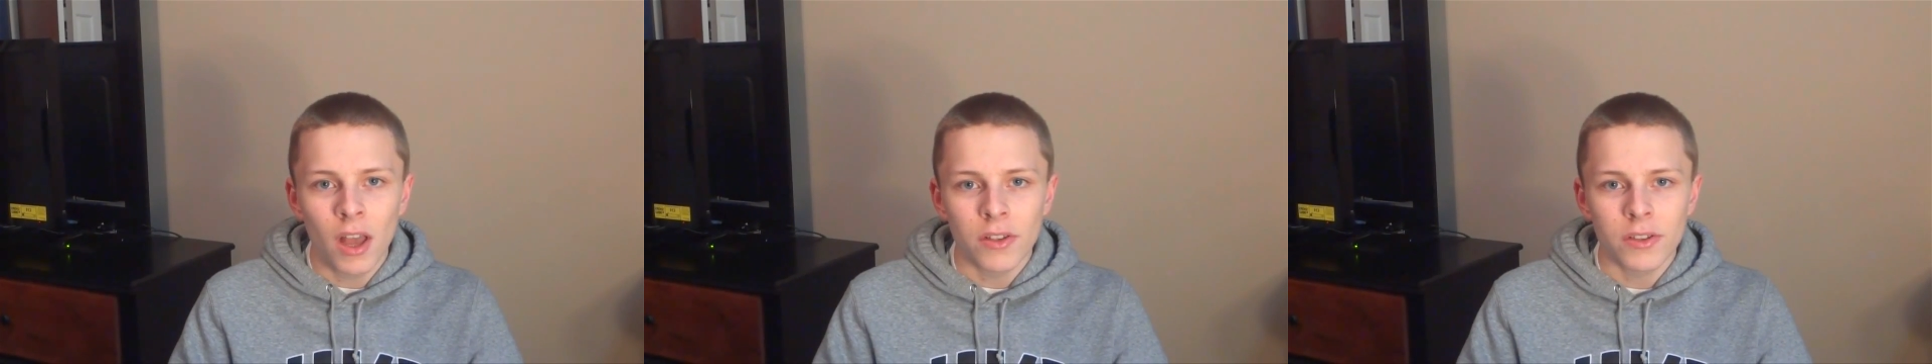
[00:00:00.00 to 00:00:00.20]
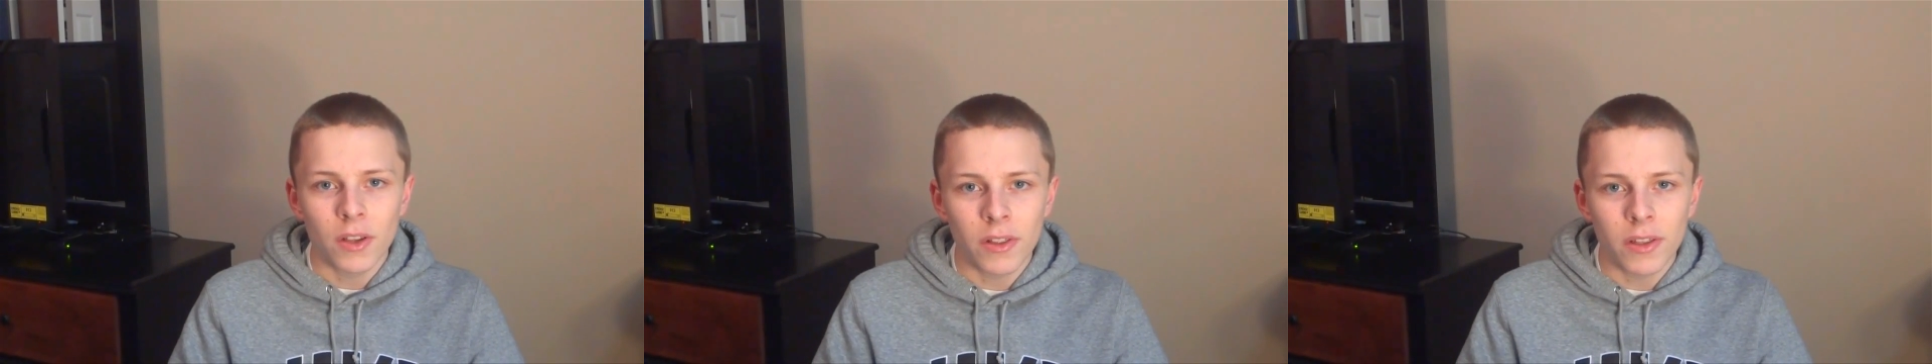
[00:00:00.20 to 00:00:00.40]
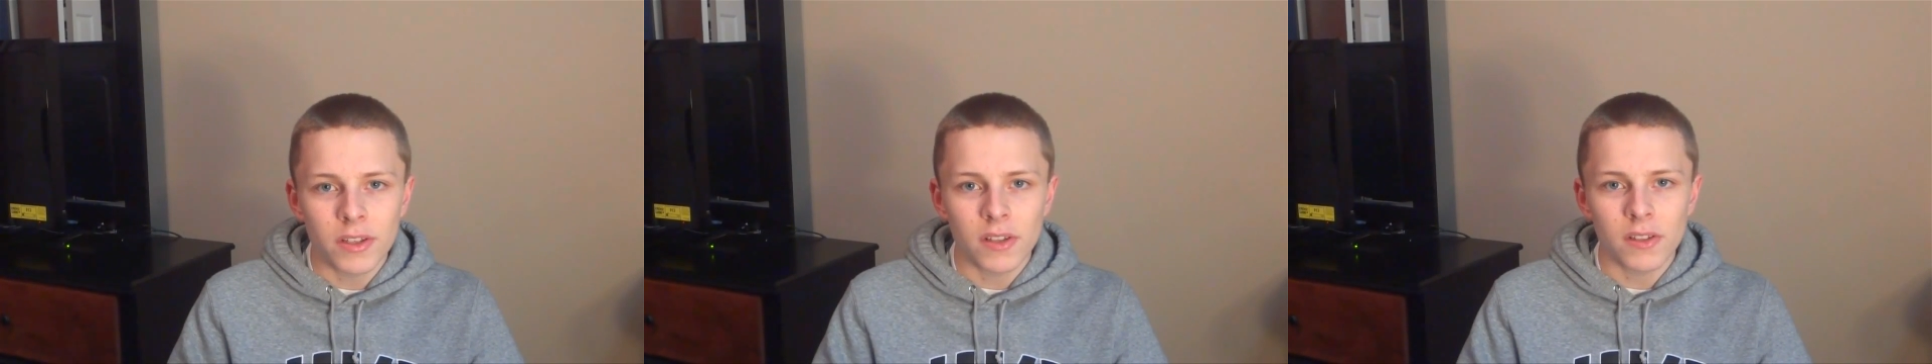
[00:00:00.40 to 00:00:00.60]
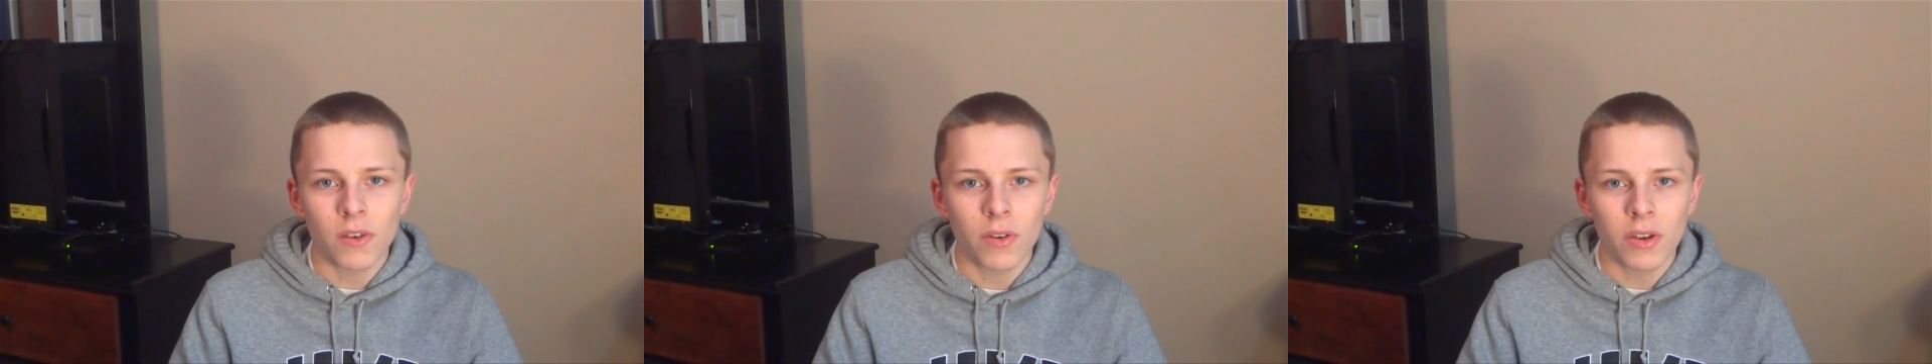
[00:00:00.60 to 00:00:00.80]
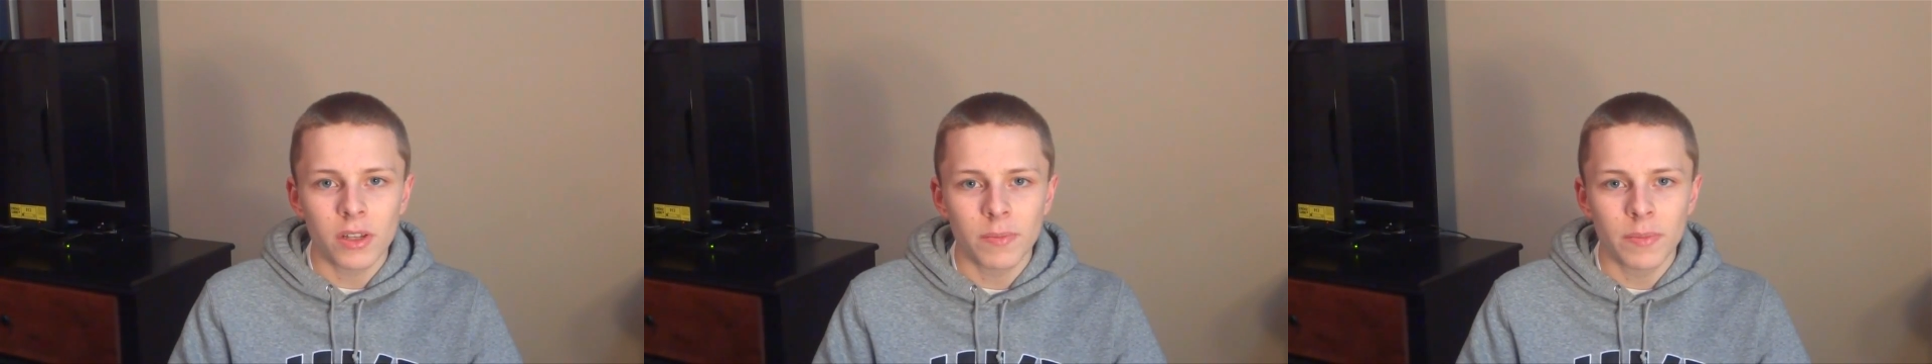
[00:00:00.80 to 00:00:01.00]
So this is
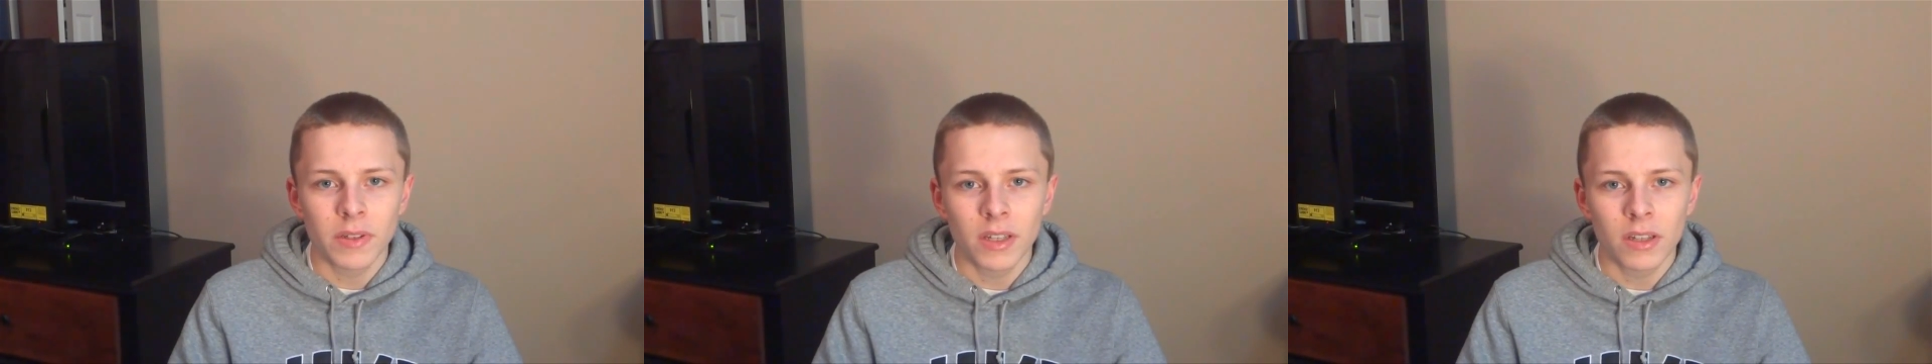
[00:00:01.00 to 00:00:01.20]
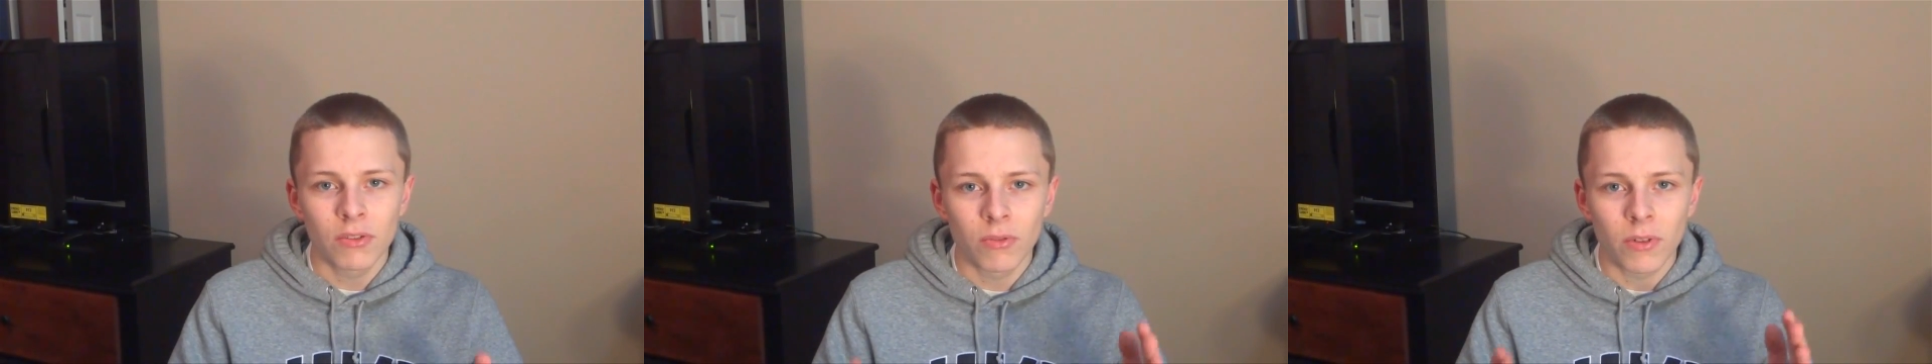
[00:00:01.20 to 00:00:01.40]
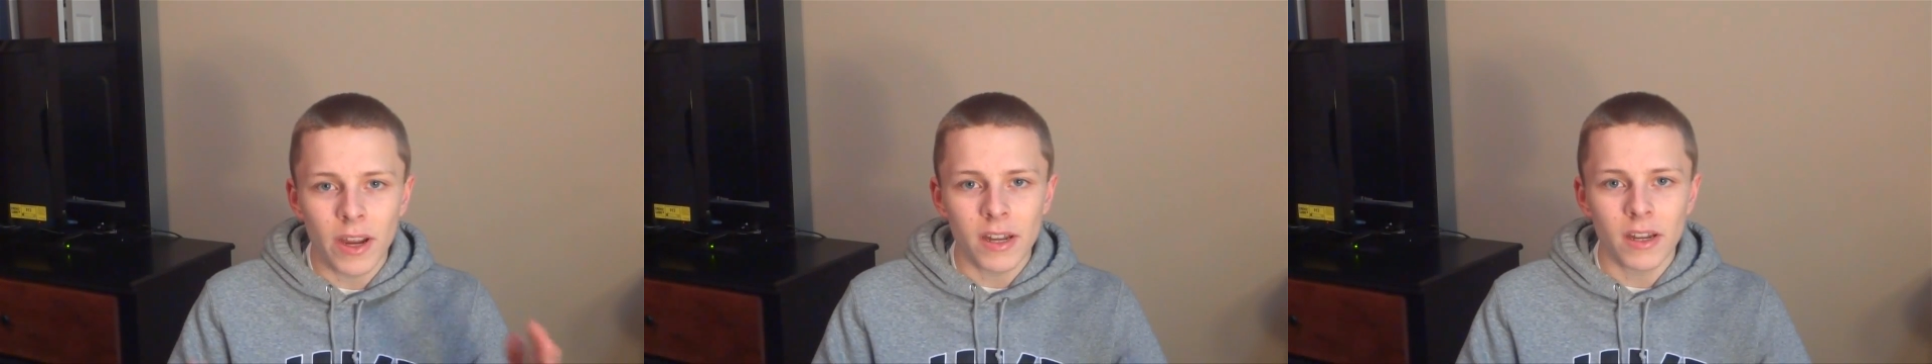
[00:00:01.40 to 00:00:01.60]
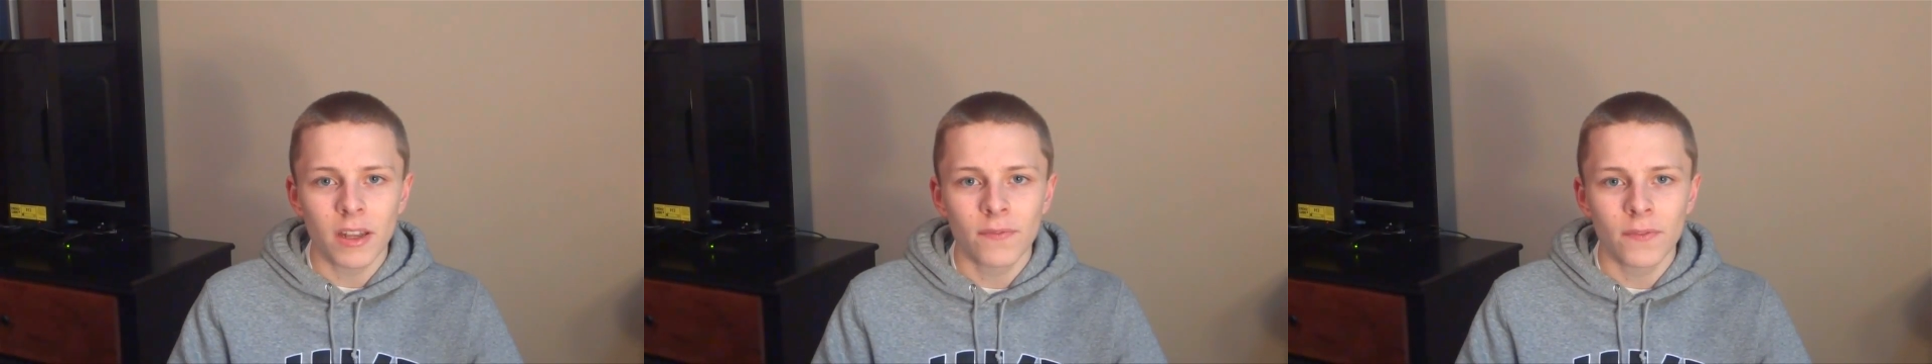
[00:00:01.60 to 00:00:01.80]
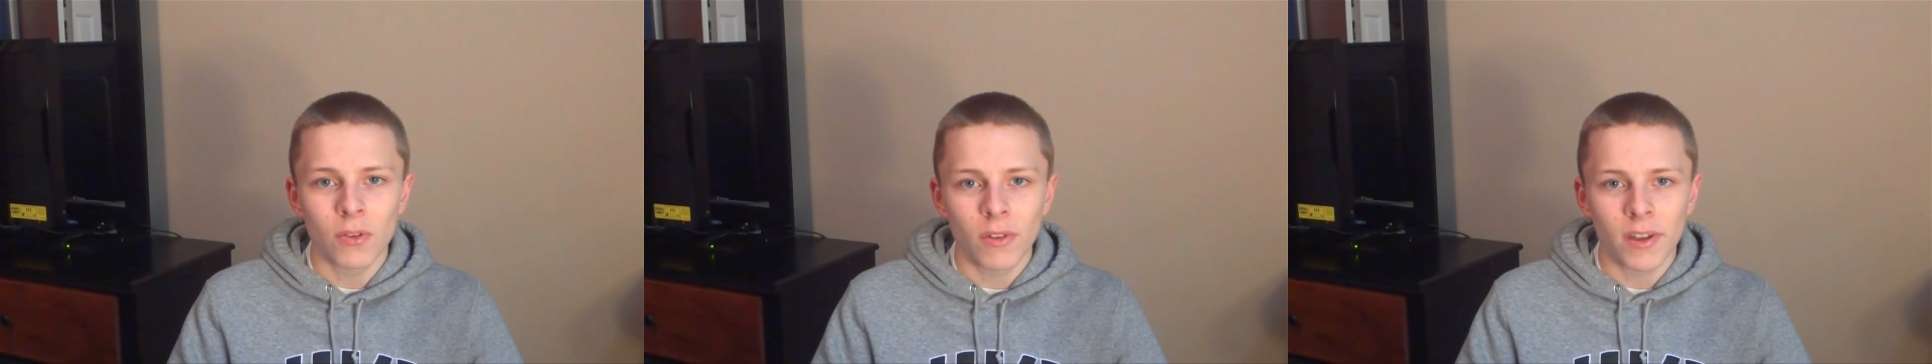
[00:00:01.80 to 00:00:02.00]
going to be great
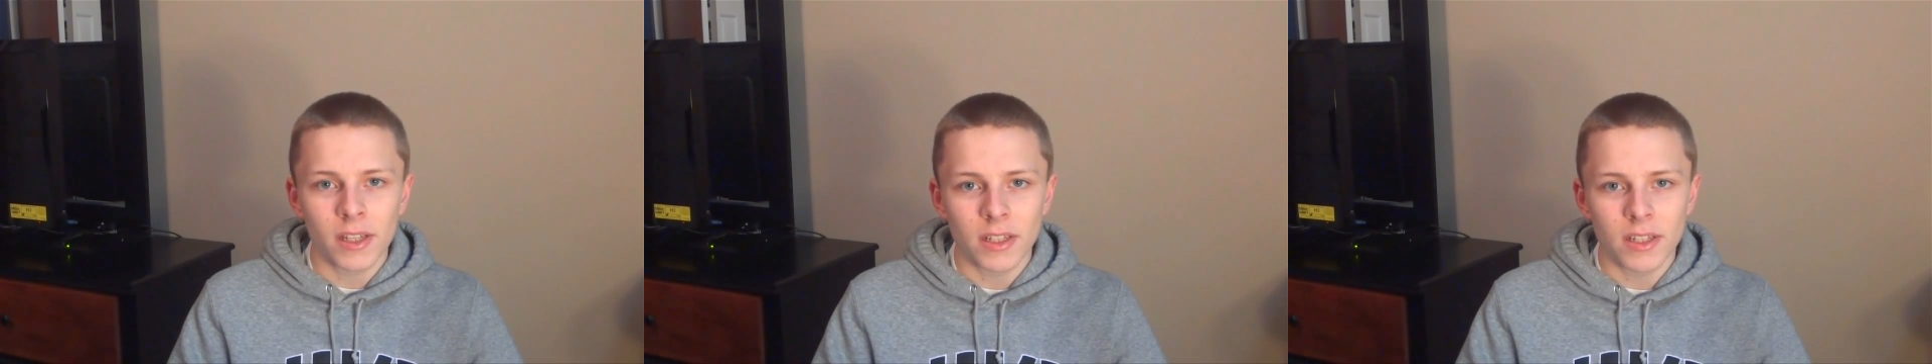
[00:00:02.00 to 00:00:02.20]
if you like